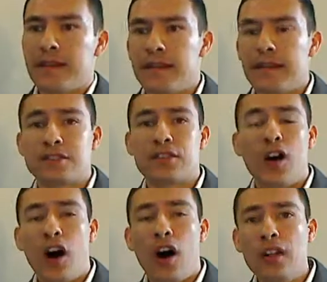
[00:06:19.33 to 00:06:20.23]
Yeah,
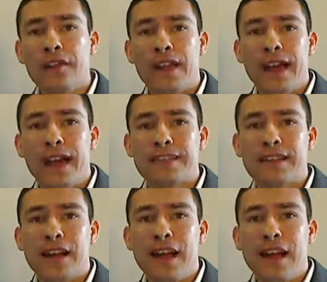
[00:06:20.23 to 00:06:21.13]
so all of that.
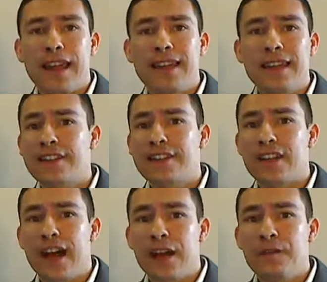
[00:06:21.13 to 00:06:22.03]
In
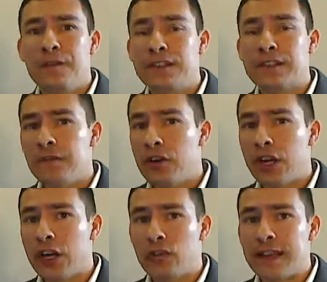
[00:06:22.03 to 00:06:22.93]
addition, I feel it's
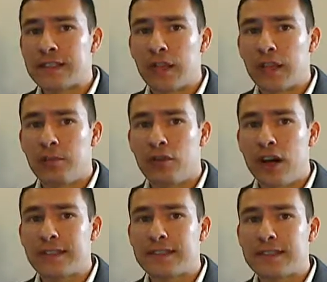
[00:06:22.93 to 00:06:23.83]
very aggressively
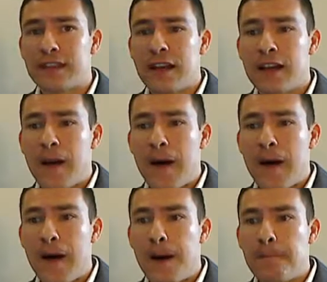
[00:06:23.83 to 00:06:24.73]
priced.
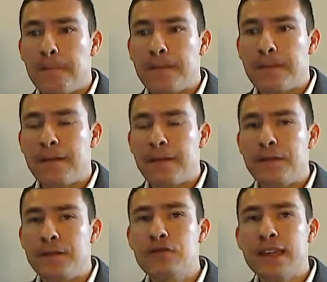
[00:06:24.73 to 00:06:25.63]
If
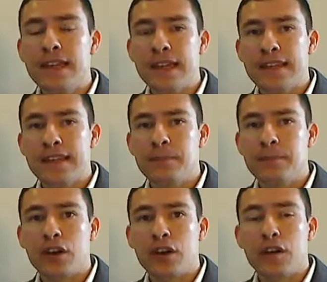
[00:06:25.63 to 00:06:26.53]
you can get this
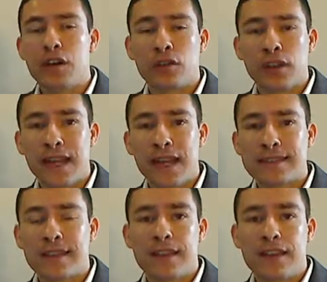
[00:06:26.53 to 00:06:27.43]
book for
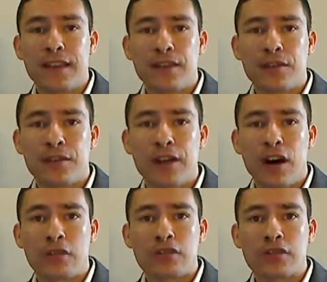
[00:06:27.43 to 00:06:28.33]
less than
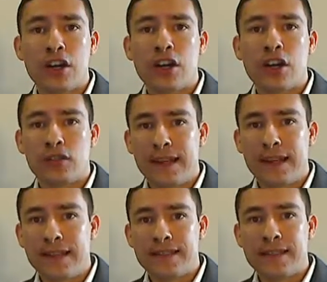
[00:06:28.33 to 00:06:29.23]
$30, you're
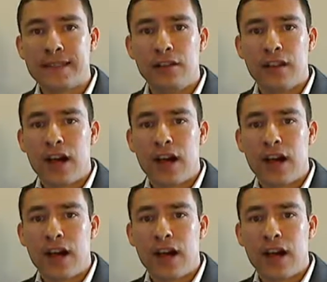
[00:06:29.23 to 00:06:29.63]
getting a steal.